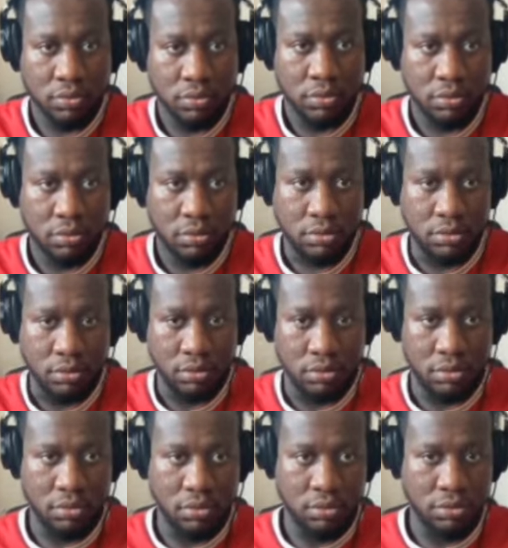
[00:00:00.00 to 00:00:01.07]

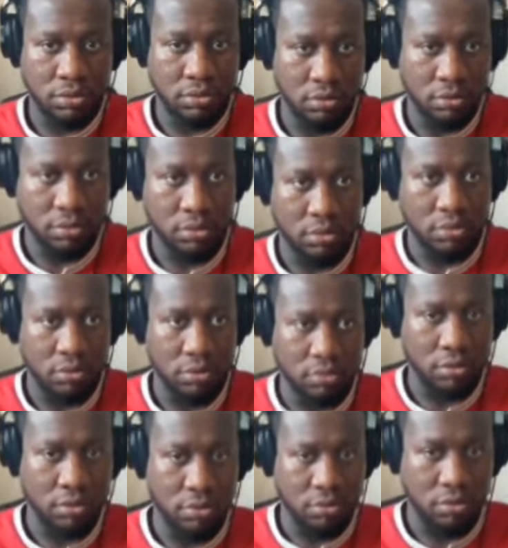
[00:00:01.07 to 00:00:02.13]

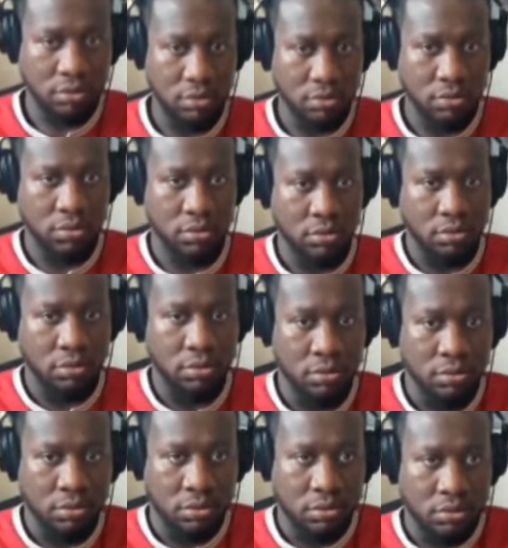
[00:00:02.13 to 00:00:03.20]

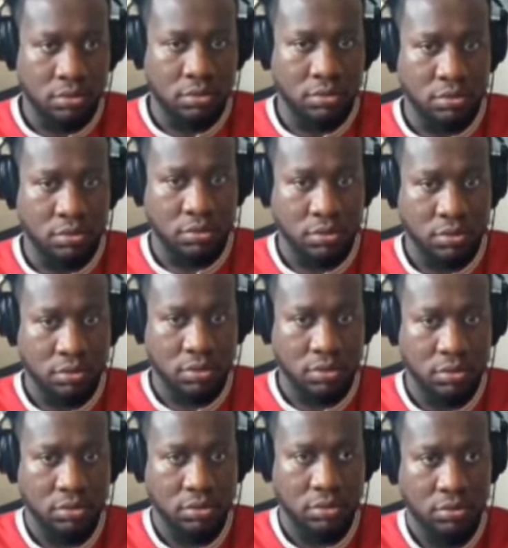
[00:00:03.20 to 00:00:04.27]

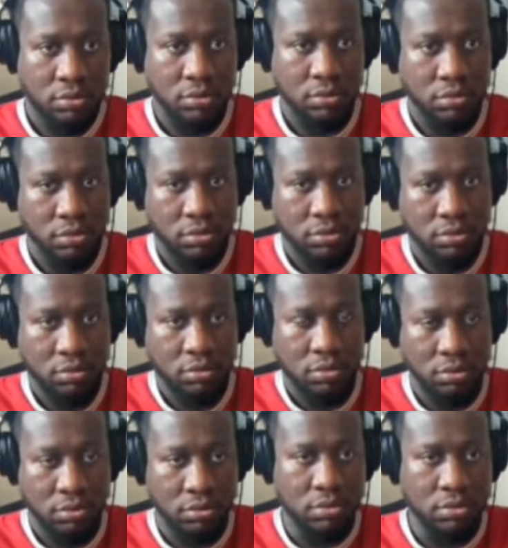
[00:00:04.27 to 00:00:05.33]

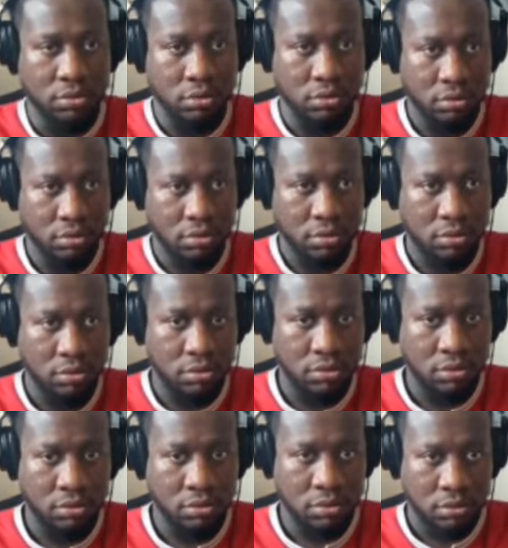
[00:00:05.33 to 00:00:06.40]

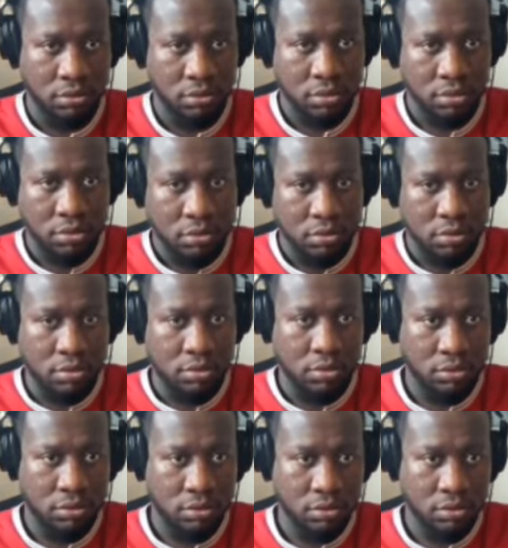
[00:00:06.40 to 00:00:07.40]
This person isn't speaking.